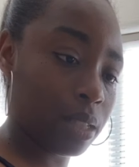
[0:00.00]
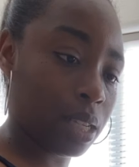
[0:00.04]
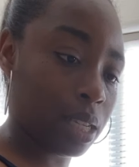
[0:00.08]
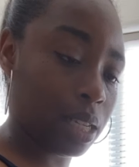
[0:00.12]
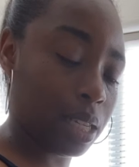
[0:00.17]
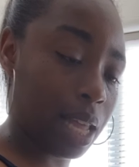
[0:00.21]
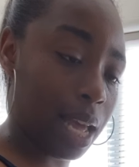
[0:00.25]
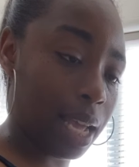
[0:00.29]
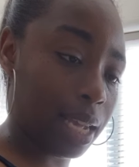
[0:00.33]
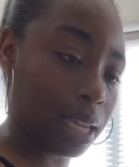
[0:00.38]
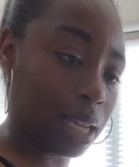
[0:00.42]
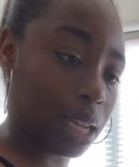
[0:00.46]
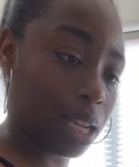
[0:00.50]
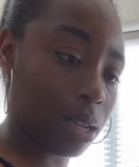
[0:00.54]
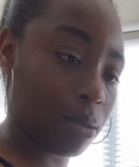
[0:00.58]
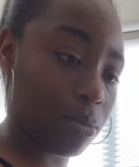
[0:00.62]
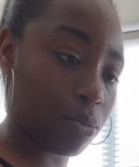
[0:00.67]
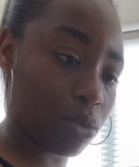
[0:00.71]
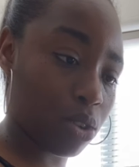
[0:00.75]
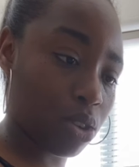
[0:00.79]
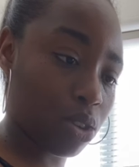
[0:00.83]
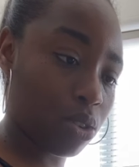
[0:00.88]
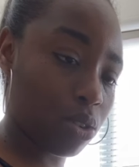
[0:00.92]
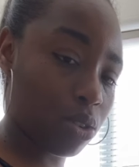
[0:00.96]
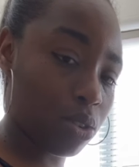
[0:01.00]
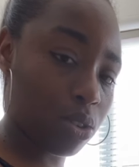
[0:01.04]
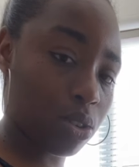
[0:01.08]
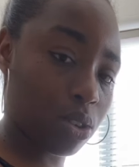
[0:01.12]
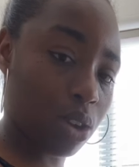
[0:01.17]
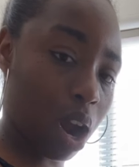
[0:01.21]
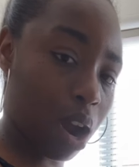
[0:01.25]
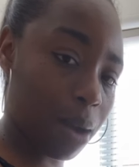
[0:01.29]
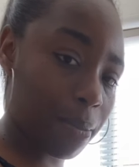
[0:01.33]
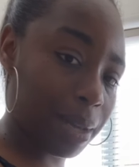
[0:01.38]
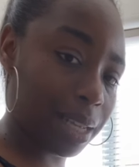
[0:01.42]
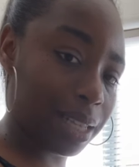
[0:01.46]
like um,
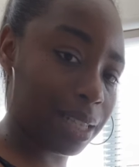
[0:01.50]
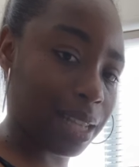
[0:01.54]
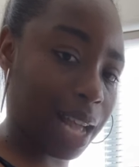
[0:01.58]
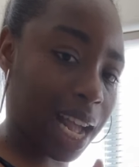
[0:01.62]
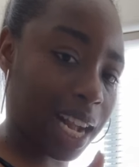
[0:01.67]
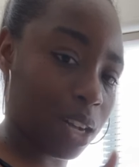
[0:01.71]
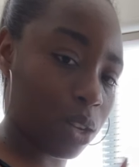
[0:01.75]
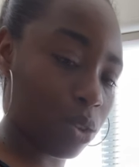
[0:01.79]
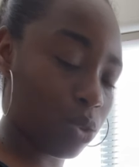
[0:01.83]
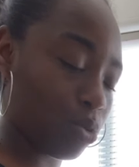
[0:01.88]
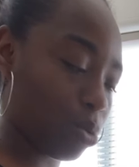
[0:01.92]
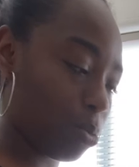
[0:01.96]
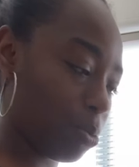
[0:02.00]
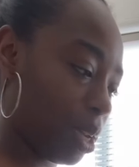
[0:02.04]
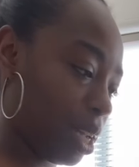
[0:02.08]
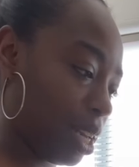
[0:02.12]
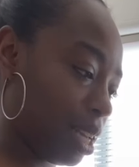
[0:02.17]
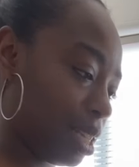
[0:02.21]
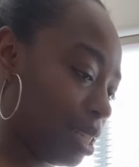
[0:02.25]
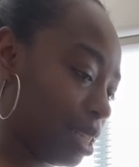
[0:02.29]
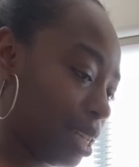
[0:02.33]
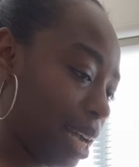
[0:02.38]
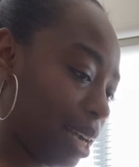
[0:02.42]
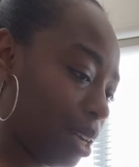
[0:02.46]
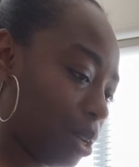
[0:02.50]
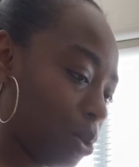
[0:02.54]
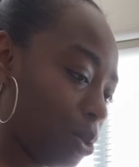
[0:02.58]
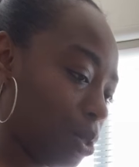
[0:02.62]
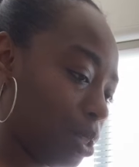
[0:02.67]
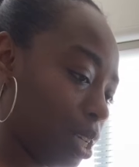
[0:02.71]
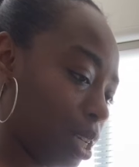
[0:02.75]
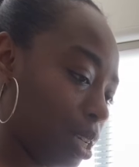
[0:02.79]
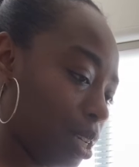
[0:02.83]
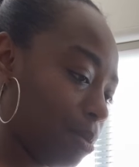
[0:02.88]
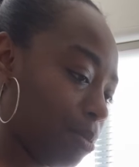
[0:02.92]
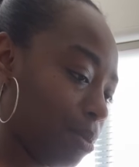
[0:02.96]
karmic cycles, repeated cycles,
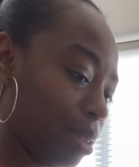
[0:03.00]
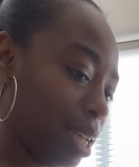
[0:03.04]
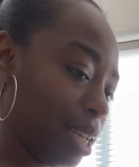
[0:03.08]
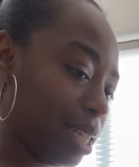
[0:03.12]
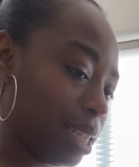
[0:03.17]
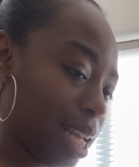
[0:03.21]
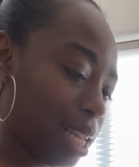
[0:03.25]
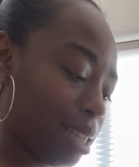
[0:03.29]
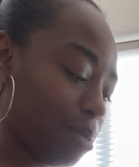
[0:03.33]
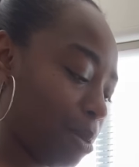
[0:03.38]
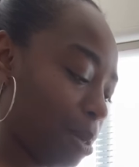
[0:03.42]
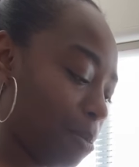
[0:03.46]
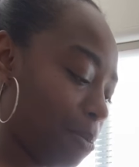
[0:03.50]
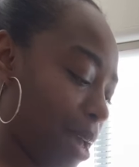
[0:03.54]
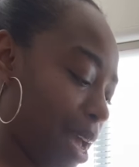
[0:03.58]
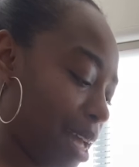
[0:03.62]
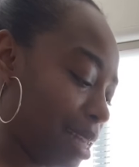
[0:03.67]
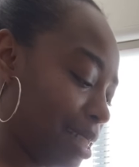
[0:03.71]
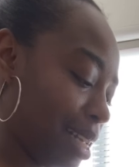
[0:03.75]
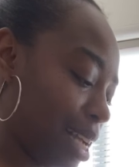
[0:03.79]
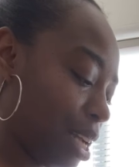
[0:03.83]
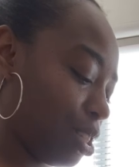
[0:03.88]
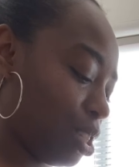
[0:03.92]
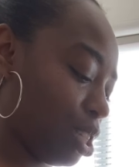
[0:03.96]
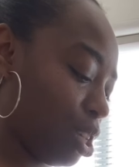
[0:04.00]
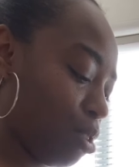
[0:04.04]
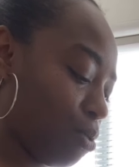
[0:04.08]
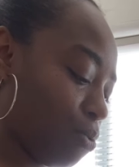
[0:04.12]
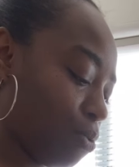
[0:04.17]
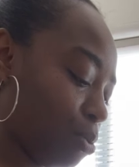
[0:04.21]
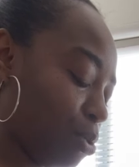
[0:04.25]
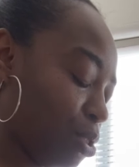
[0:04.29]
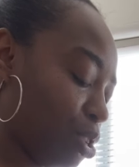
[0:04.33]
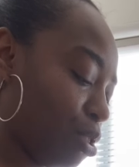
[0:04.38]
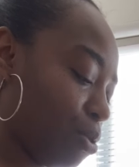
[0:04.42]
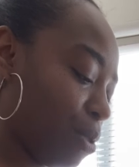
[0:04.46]
um, things that's been passed down to you
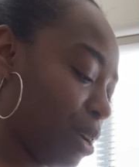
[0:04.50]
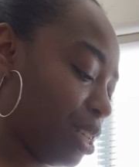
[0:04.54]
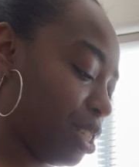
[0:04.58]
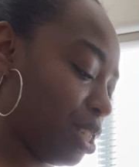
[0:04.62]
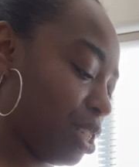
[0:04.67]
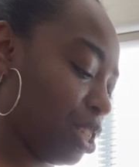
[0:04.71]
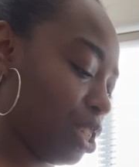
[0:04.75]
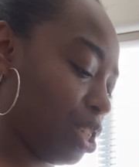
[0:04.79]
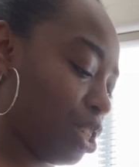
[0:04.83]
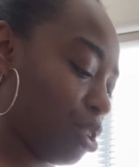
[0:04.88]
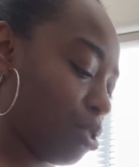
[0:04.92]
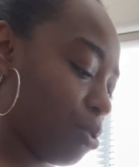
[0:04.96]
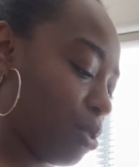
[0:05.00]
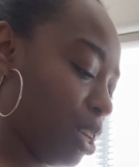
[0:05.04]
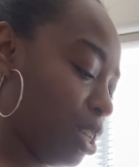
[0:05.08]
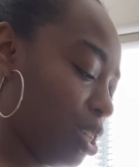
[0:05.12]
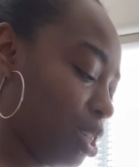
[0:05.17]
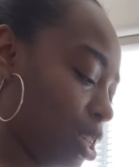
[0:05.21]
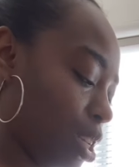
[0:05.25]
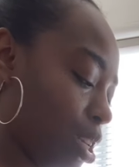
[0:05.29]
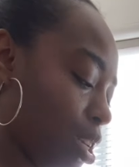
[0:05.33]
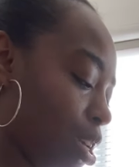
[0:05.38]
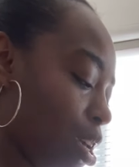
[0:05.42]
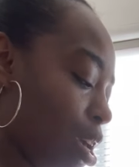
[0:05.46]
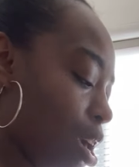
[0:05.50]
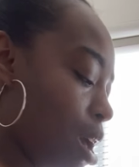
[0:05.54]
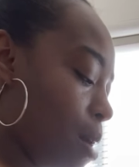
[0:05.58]
from generation to generation.